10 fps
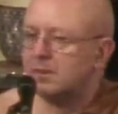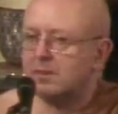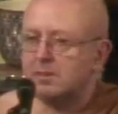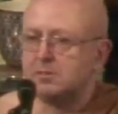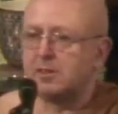
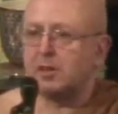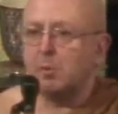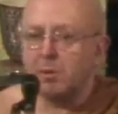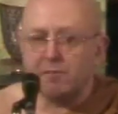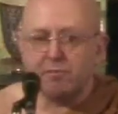So don't
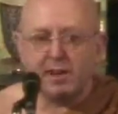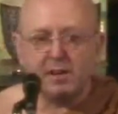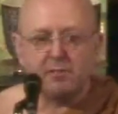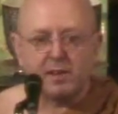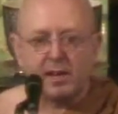be afraid
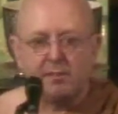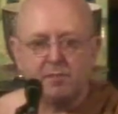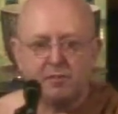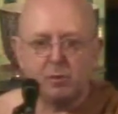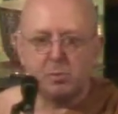of that, even
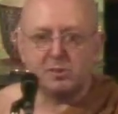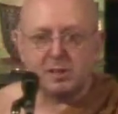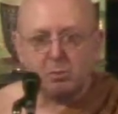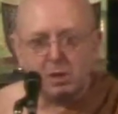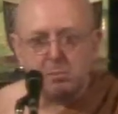if you're Buddhist. I
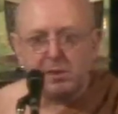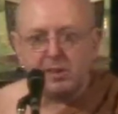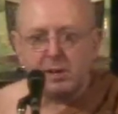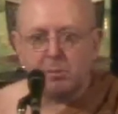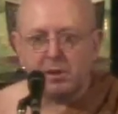want to be
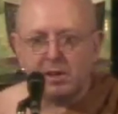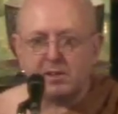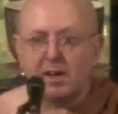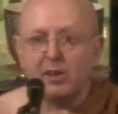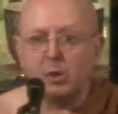there when I
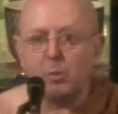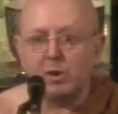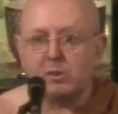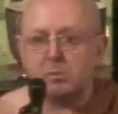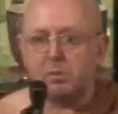die. You
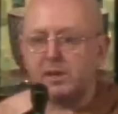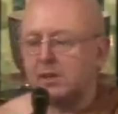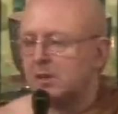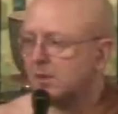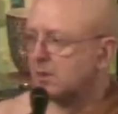will be.
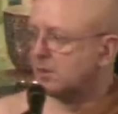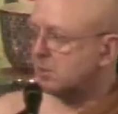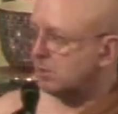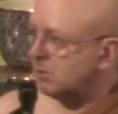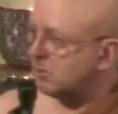So
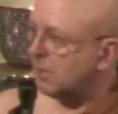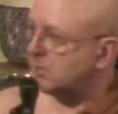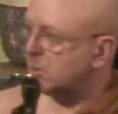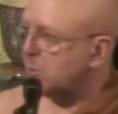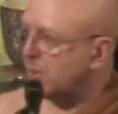it just
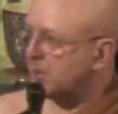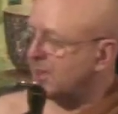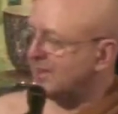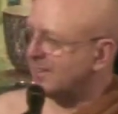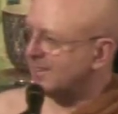takes away
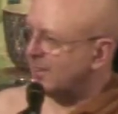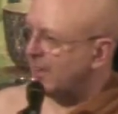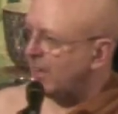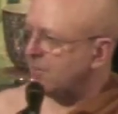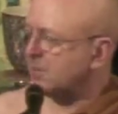the
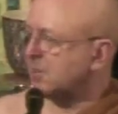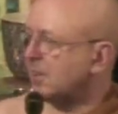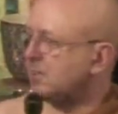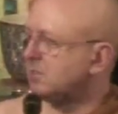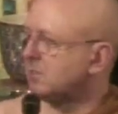
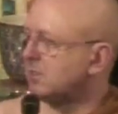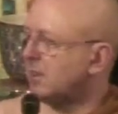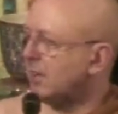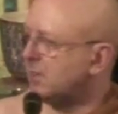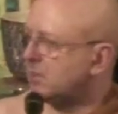irritation
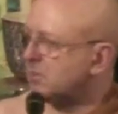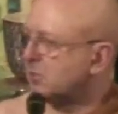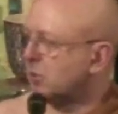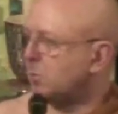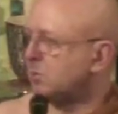and the
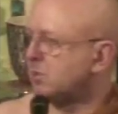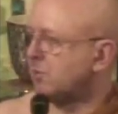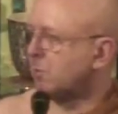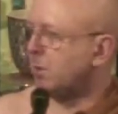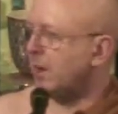disturbance of
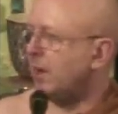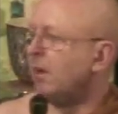the pain.